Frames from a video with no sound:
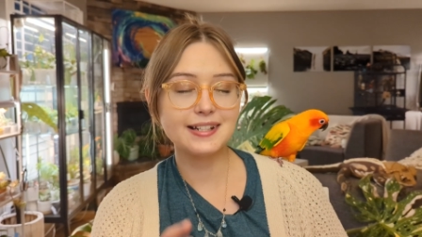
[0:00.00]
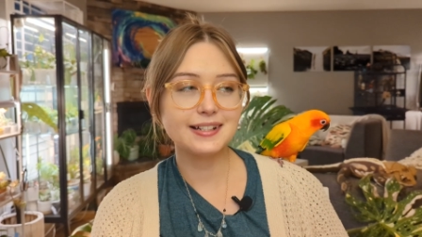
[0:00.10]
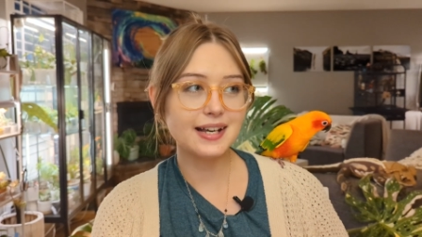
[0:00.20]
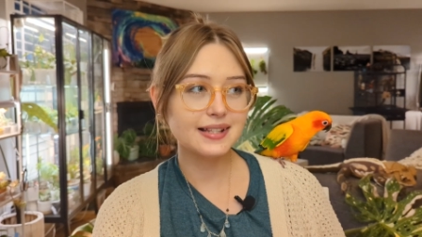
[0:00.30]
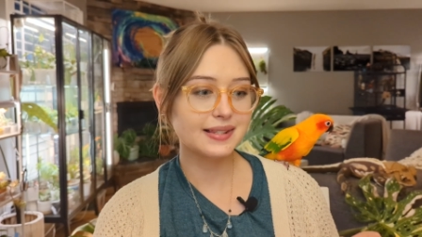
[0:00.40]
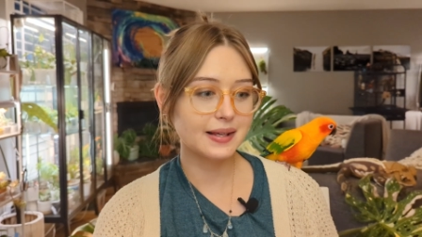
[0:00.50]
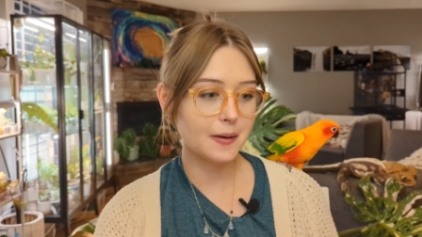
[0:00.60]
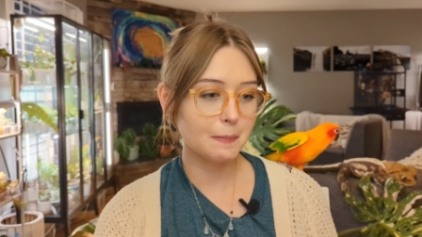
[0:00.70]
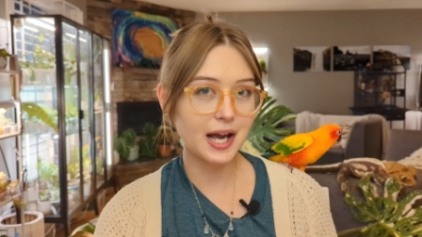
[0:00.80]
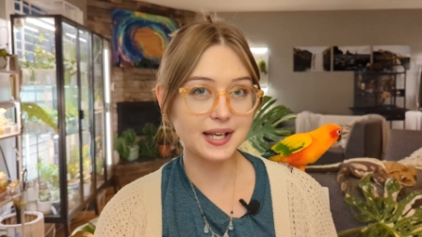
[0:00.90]
I did get
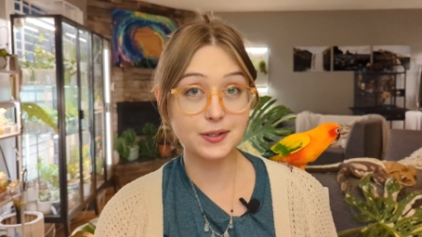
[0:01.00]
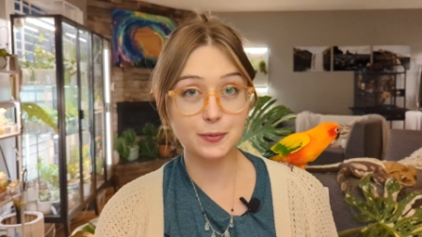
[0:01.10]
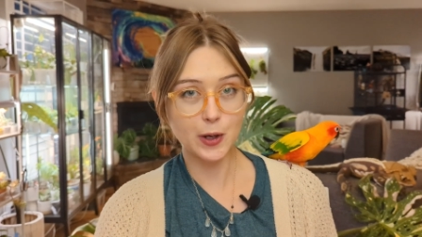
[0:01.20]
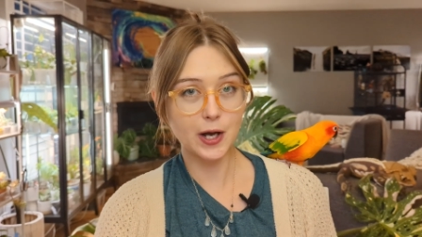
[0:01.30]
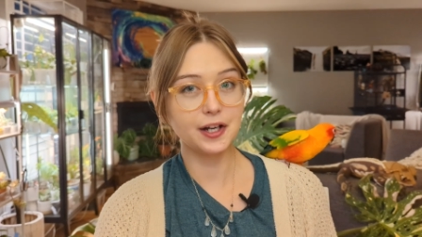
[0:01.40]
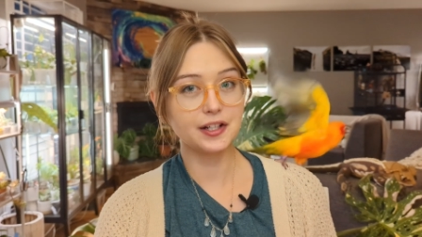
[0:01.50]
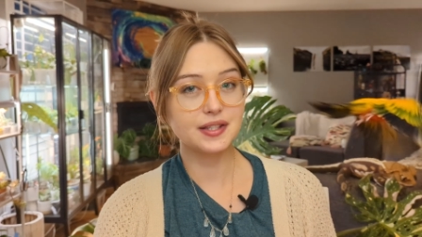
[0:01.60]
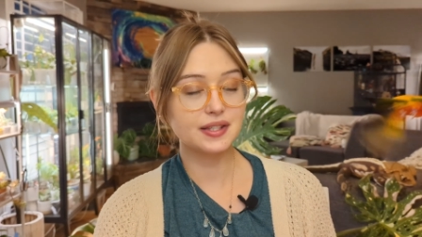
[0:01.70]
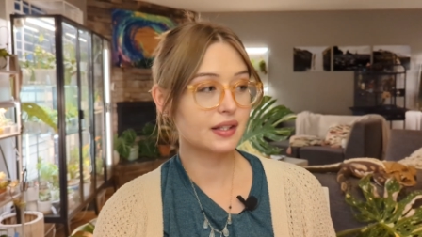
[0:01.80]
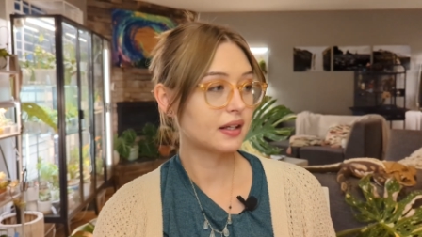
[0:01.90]
some
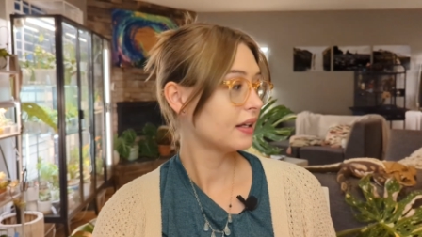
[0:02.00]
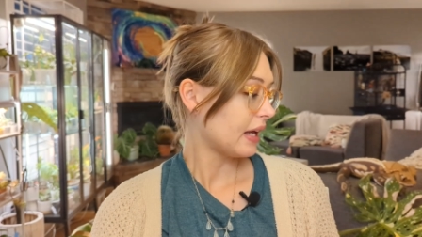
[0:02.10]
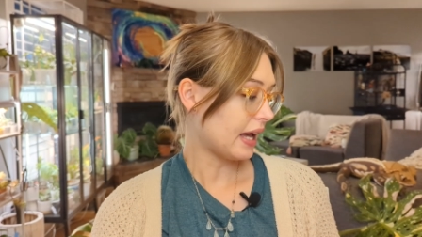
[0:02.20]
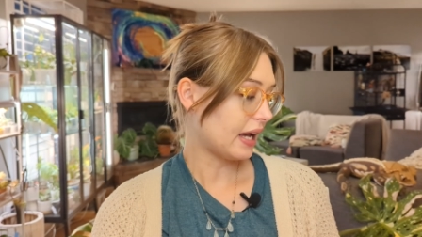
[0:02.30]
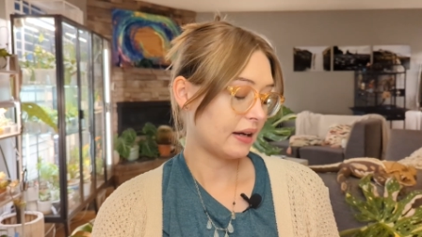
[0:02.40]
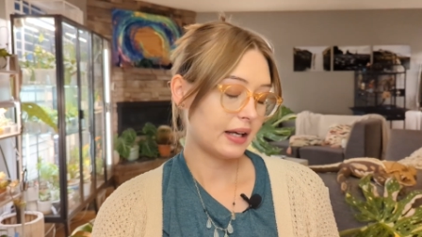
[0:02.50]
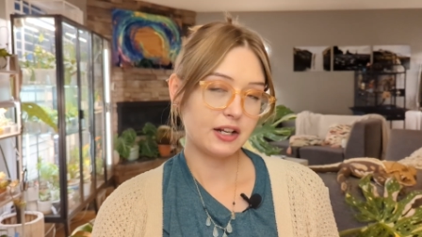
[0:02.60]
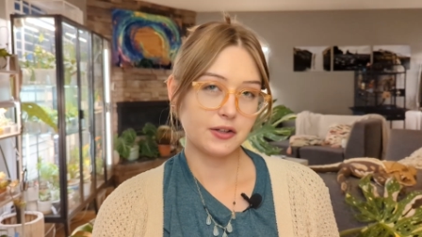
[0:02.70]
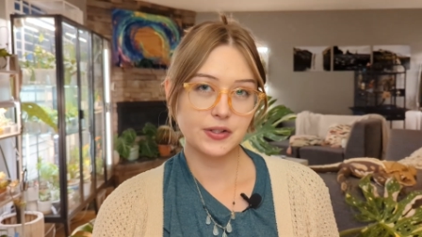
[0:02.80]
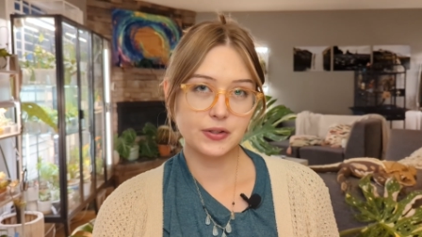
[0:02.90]
isopods uh,
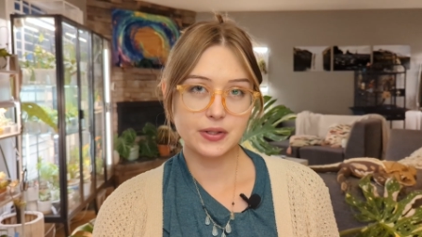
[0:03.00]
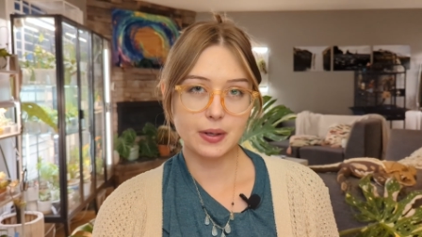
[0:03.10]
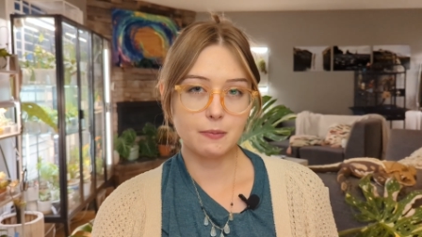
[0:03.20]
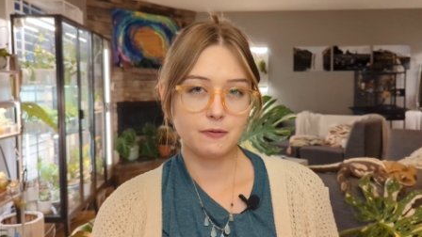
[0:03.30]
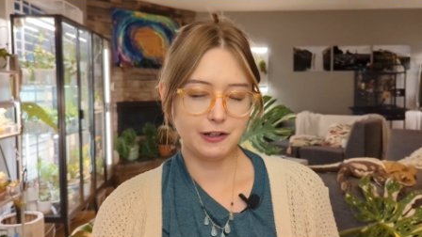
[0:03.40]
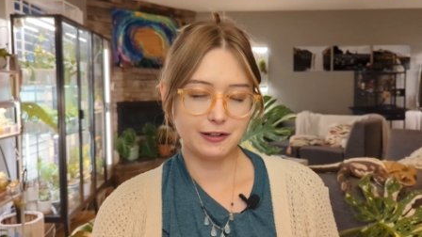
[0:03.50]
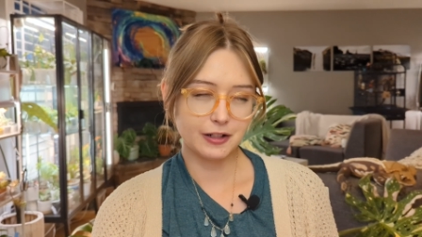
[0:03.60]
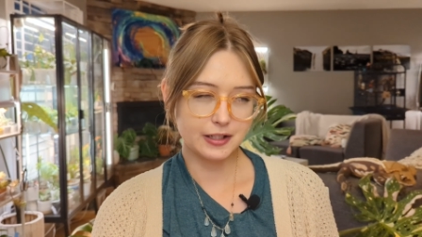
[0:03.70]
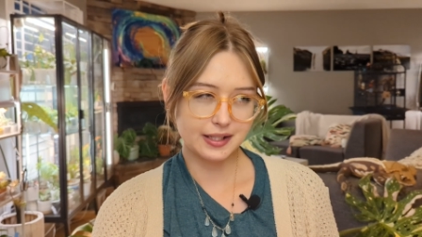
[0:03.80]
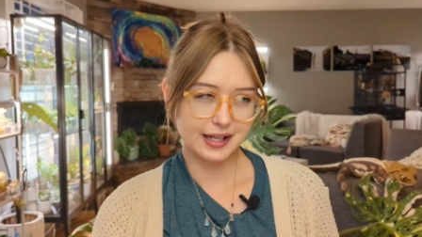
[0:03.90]
and also some
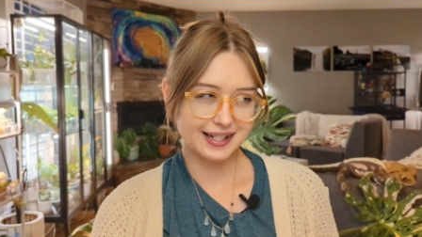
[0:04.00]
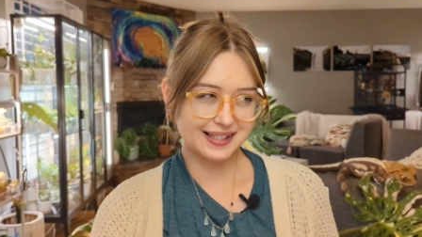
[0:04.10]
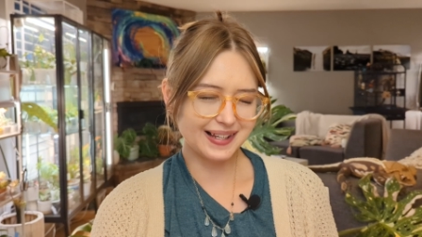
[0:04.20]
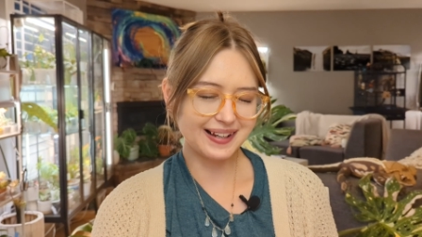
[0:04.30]
feeder insects